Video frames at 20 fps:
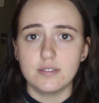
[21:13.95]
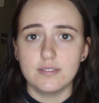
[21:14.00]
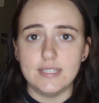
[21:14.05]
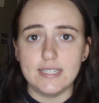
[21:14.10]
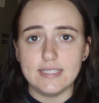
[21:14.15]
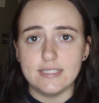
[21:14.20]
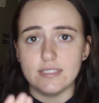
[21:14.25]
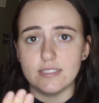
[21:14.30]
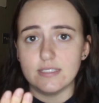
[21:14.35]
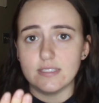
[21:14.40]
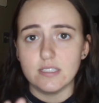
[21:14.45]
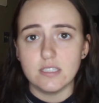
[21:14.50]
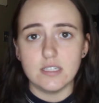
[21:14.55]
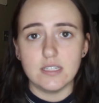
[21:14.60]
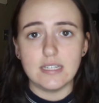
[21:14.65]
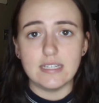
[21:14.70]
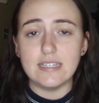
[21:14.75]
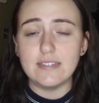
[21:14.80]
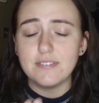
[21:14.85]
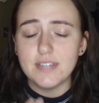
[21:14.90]
That is,
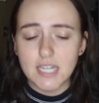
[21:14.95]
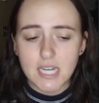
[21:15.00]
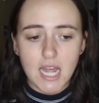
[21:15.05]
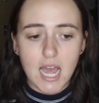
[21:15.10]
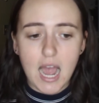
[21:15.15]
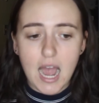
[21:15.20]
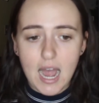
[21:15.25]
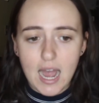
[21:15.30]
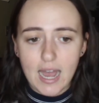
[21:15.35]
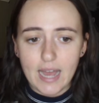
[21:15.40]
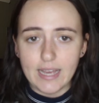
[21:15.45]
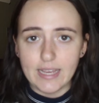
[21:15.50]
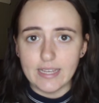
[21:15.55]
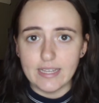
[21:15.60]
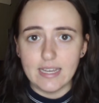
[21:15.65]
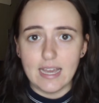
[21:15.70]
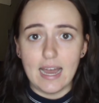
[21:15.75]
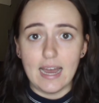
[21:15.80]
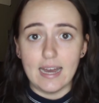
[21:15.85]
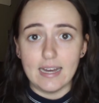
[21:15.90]
even
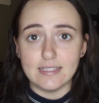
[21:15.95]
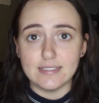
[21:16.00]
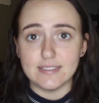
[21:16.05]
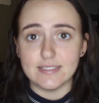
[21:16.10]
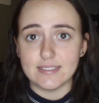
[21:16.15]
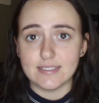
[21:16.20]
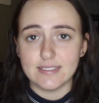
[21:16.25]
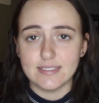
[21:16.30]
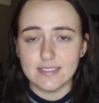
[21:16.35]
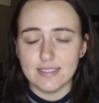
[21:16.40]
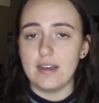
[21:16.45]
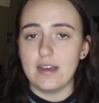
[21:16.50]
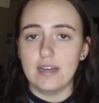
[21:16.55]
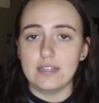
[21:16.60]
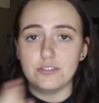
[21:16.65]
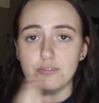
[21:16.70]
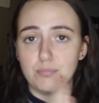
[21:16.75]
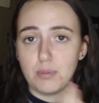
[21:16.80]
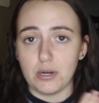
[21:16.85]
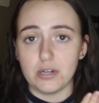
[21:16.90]
I, as
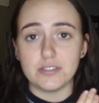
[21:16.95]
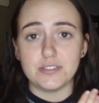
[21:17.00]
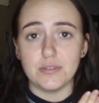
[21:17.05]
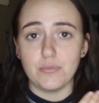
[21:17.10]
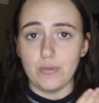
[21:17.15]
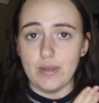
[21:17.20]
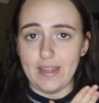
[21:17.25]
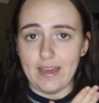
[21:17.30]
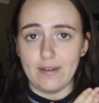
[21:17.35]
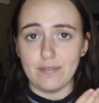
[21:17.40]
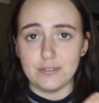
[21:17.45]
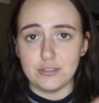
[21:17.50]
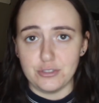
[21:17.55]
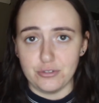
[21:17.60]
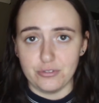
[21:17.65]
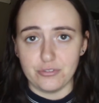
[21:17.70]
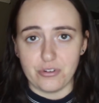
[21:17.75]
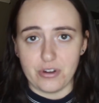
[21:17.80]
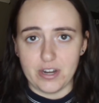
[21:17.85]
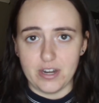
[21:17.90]
a person without
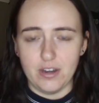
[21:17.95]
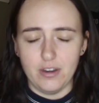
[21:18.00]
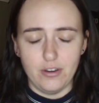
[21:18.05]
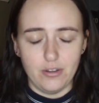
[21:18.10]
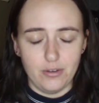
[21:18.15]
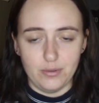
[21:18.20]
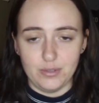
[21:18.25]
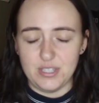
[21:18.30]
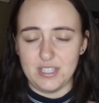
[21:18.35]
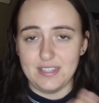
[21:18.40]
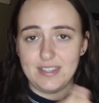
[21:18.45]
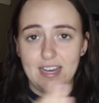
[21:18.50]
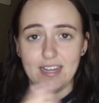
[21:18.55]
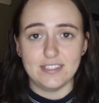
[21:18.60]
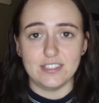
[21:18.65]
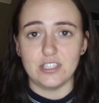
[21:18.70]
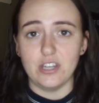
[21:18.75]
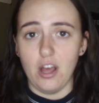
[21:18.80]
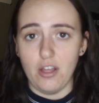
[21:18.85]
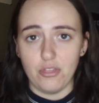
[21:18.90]
children, knows that
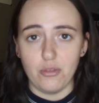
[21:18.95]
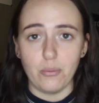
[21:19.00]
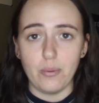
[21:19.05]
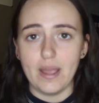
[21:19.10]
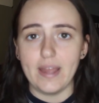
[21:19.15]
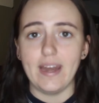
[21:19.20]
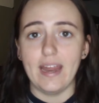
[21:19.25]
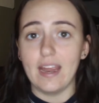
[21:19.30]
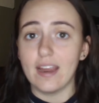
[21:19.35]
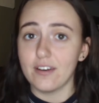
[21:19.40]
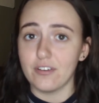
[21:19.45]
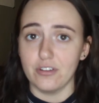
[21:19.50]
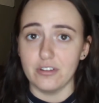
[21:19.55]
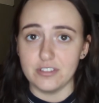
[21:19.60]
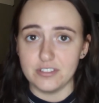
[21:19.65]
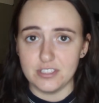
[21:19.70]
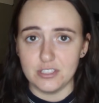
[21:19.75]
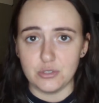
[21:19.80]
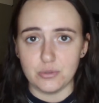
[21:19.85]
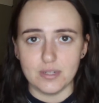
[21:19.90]
that's not the way to handle
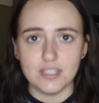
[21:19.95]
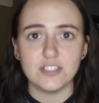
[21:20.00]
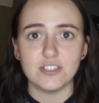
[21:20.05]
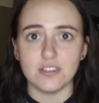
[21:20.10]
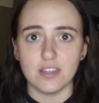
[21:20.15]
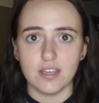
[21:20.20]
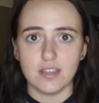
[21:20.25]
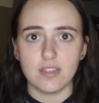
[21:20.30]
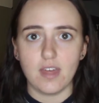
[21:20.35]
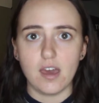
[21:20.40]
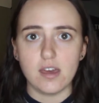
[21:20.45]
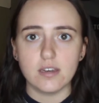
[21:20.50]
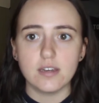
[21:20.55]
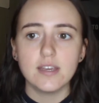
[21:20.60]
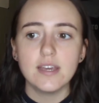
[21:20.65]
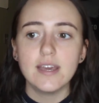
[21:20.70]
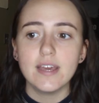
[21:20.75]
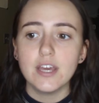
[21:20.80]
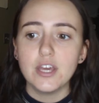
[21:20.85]
a situation like that.